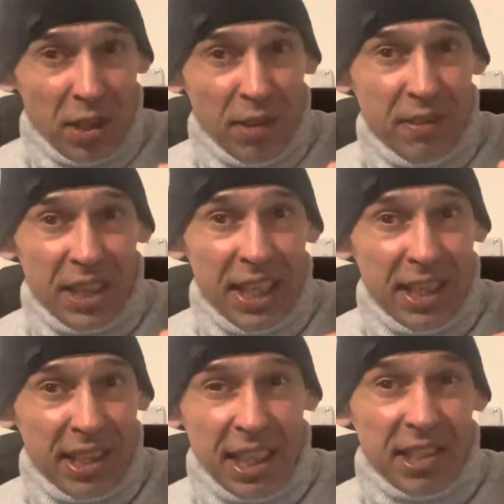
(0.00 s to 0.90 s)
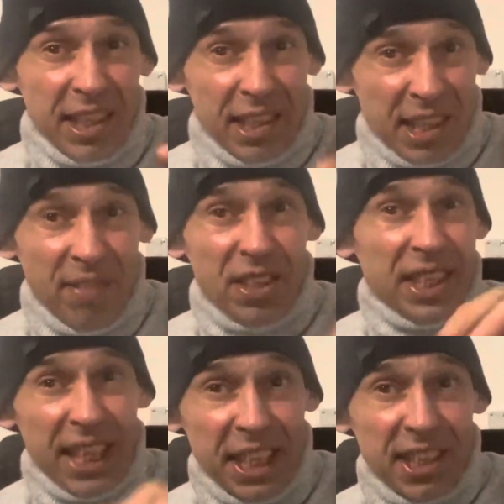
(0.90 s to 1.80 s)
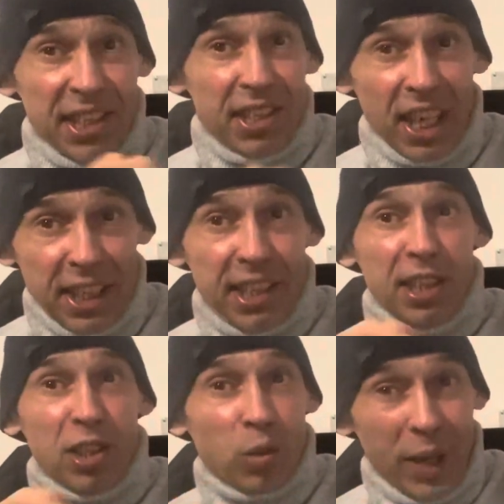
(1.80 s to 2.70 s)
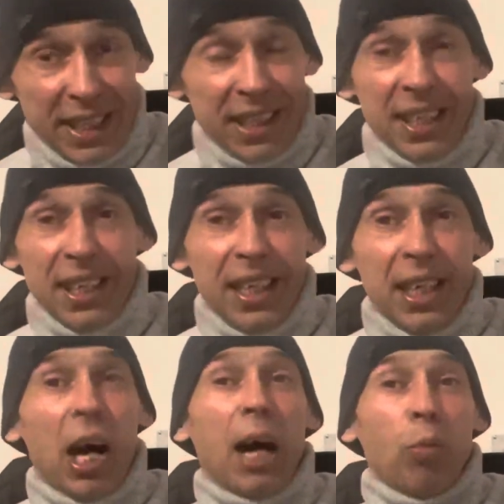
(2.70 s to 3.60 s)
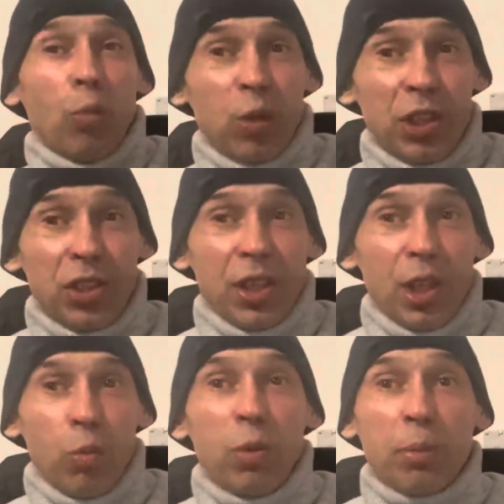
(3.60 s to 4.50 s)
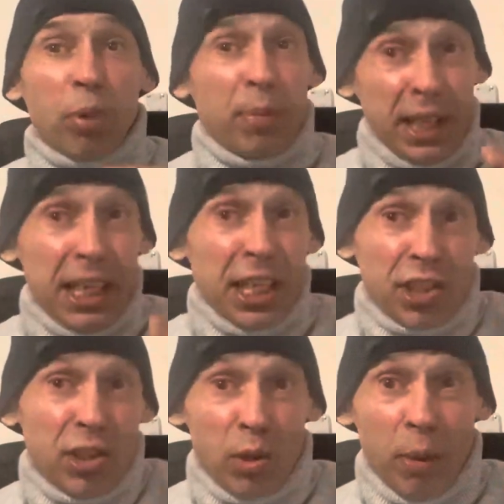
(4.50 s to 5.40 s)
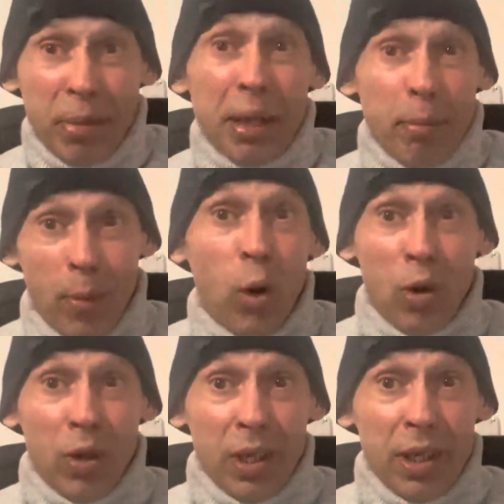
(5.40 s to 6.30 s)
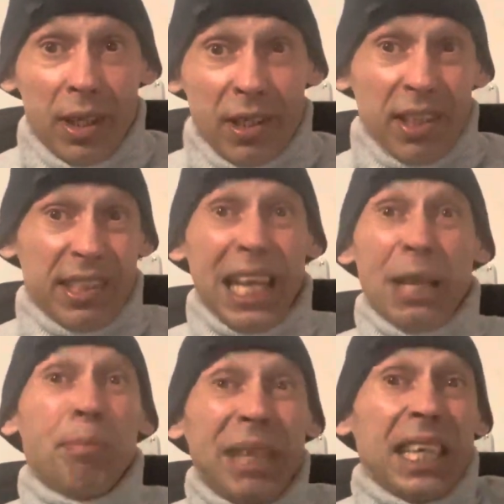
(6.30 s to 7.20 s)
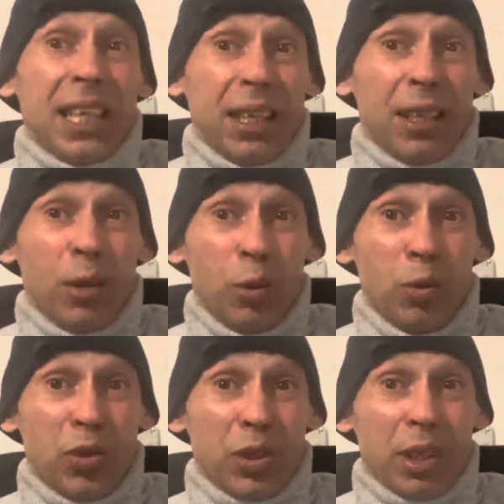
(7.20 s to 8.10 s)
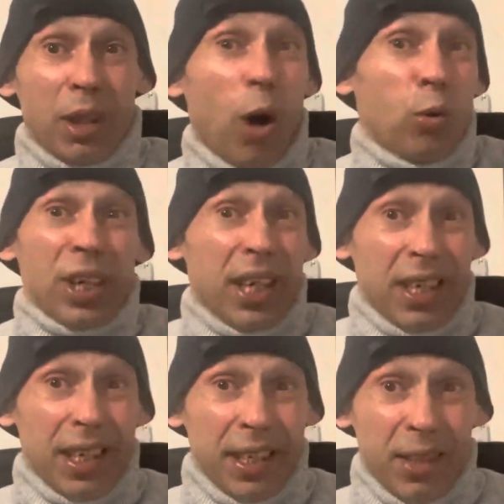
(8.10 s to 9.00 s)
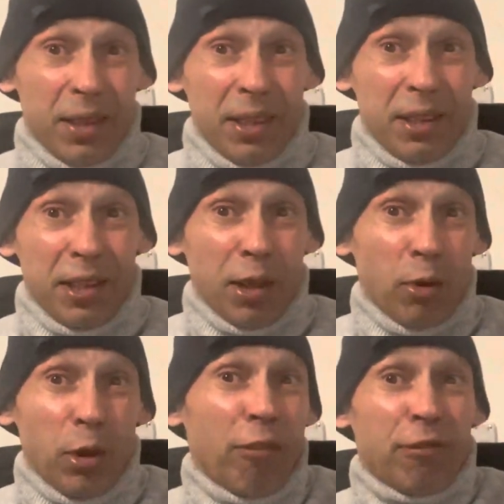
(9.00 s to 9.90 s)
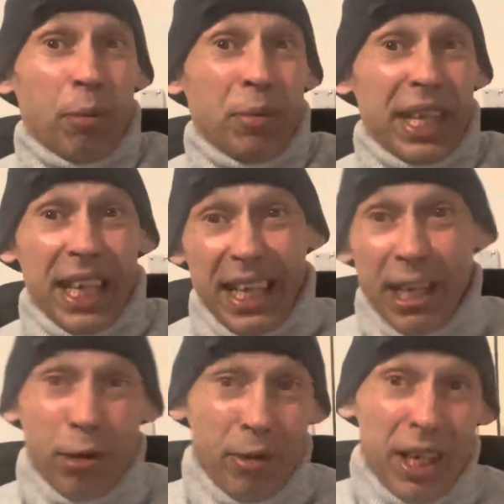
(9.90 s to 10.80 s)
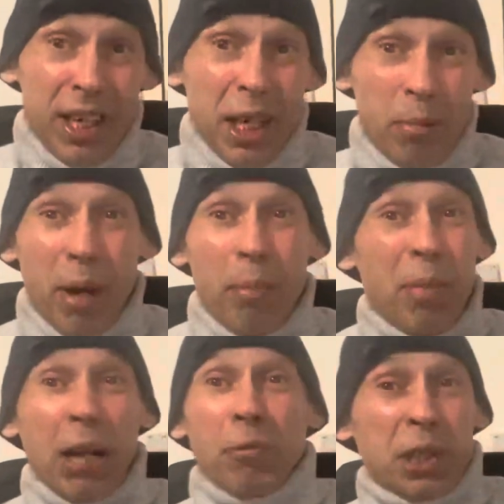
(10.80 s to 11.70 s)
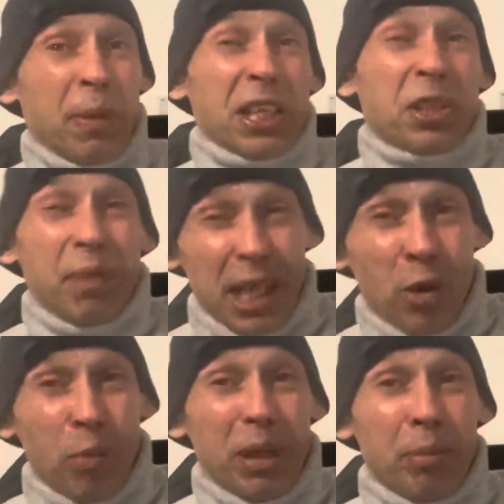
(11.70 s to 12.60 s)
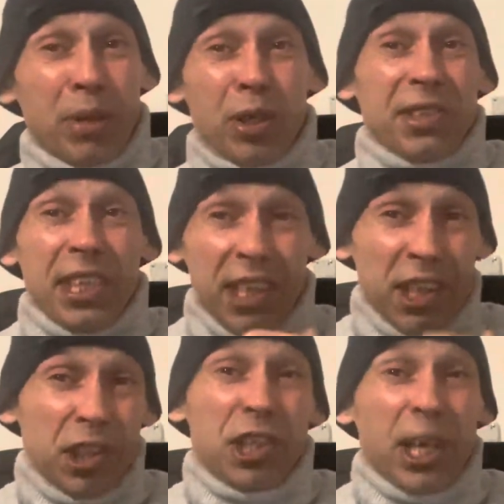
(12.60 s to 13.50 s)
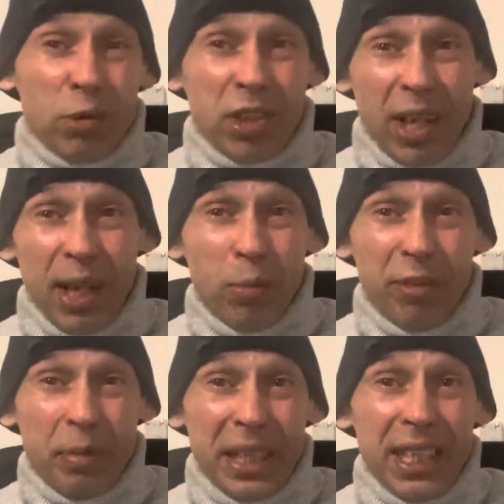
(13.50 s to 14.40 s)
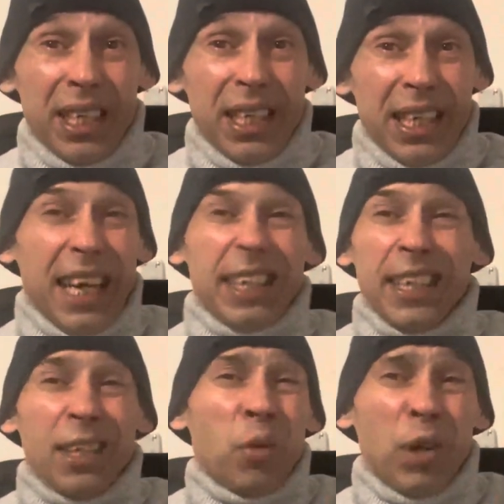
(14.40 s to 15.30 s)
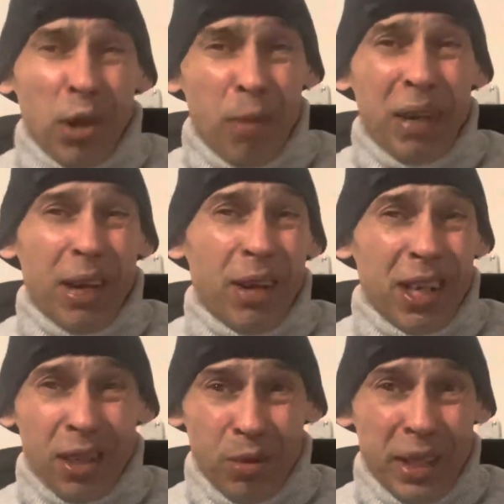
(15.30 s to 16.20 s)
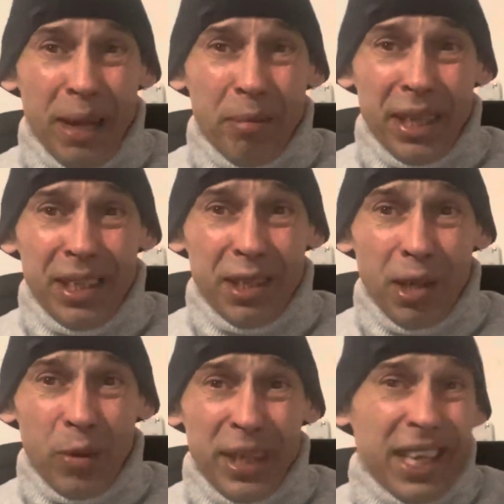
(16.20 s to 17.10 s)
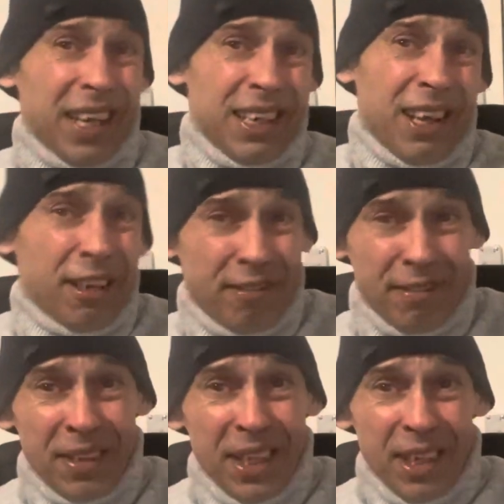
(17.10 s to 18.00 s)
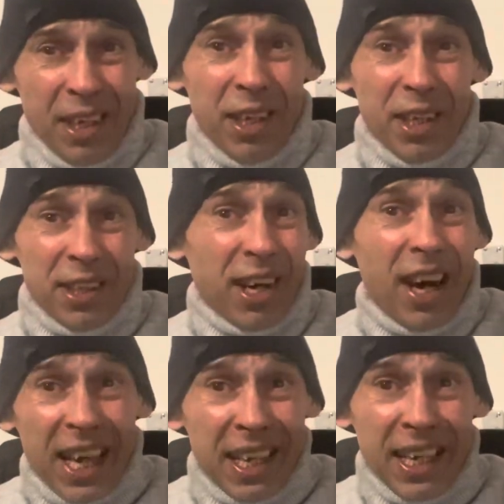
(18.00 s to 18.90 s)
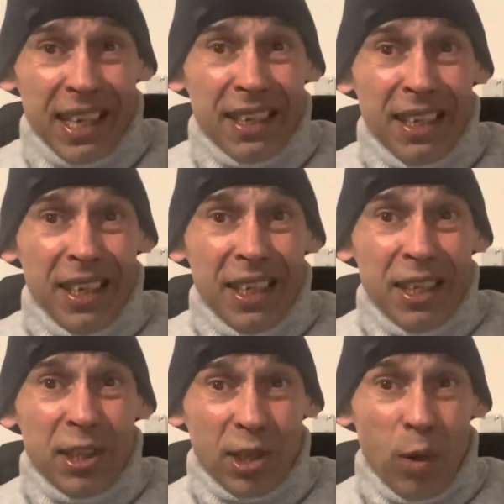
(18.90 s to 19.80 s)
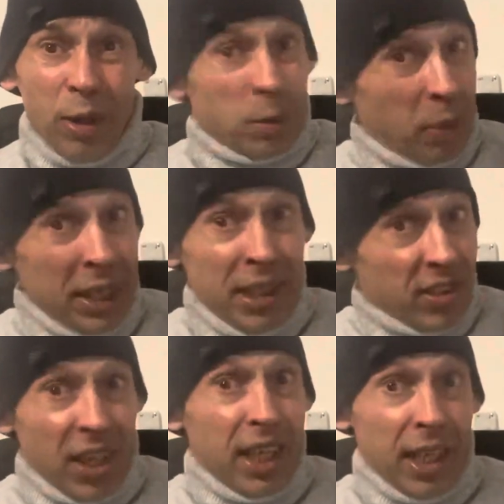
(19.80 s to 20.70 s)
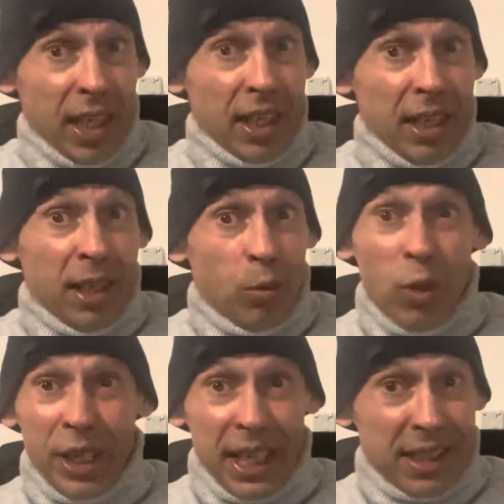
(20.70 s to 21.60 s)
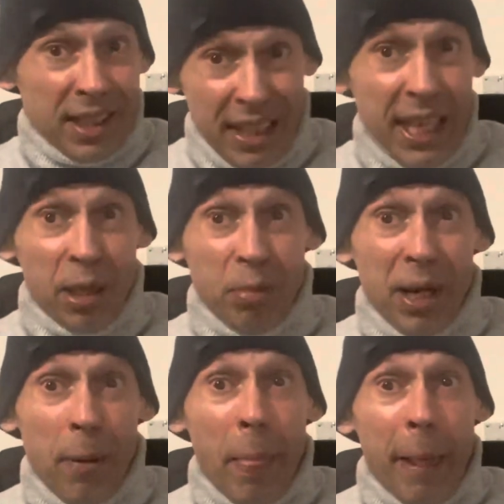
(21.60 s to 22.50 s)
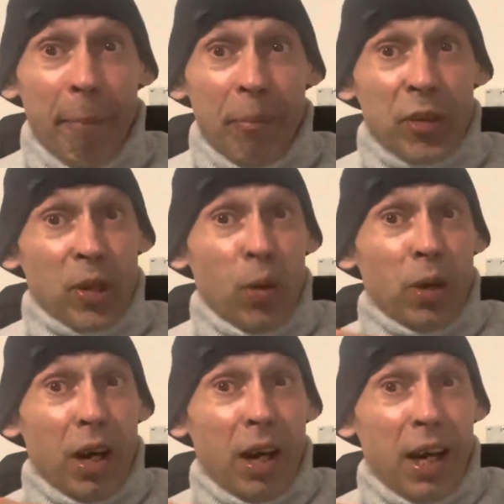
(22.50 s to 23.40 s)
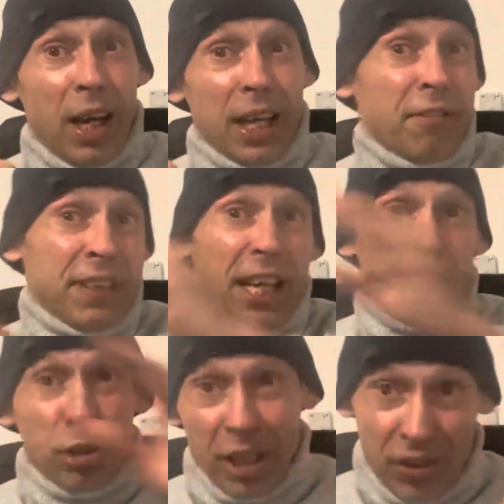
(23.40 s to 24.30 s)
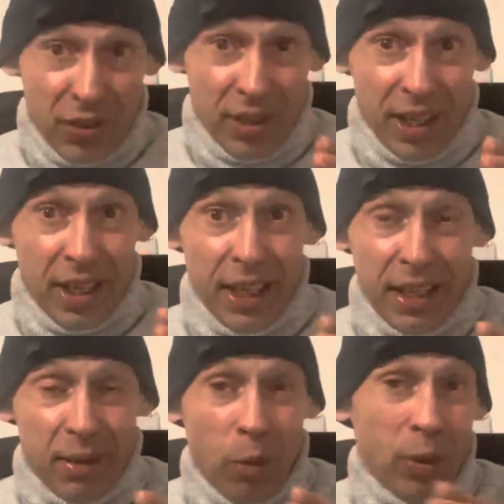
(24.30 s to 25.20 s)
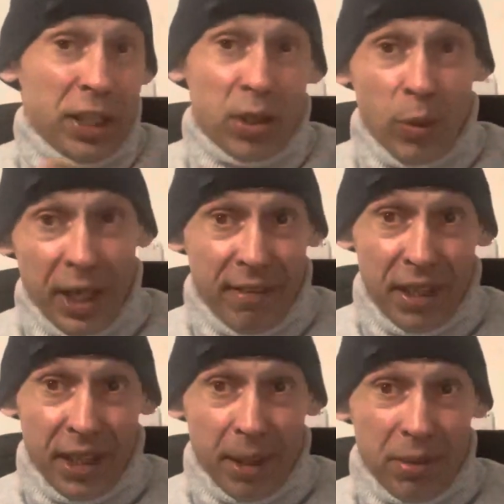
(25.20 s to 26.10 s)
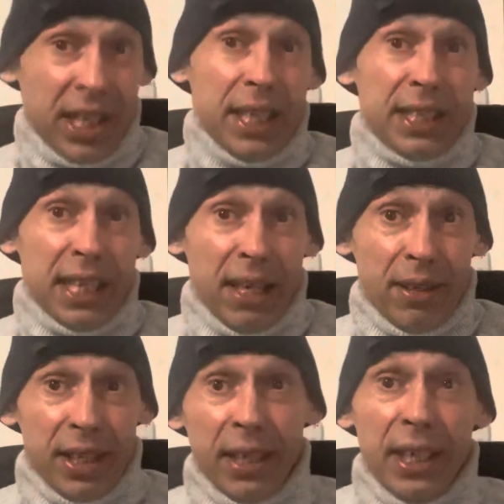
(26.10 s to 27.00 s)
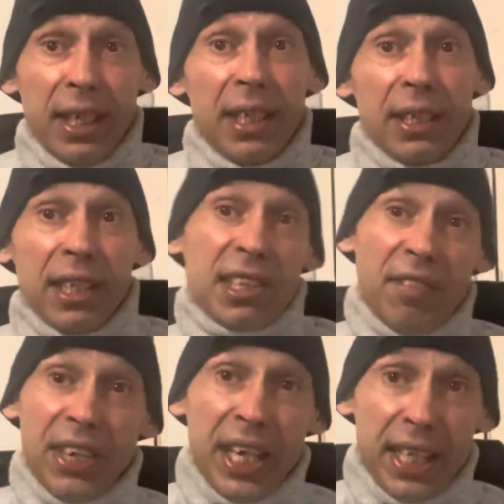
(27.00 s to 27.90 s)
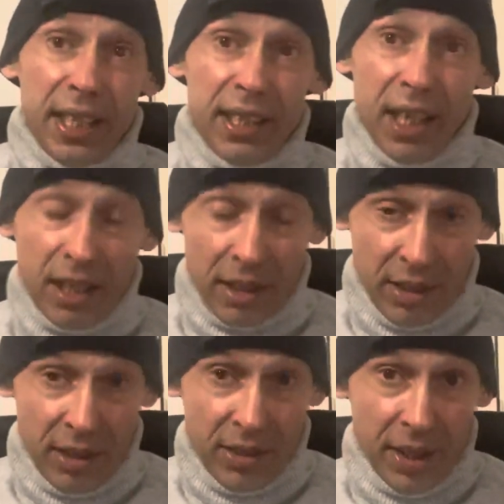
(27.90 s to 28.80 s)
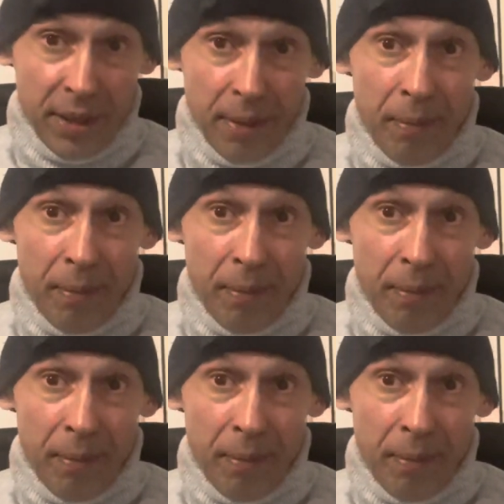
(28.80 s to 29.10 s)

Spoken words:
of say 16, 17, 18, 19, 20 upwards, would probably listen to a bit more than say me, who's older and, you know, not from their era, but might respect me a little bit because they've done jail time with me, and they know a lot about Uncle Yammy, you know, in that life that I led. So I was pleased to hear what he had to say. But so I left that address, and then I went to another, and I'm sitting down, and there's 7, 8 youngsters, and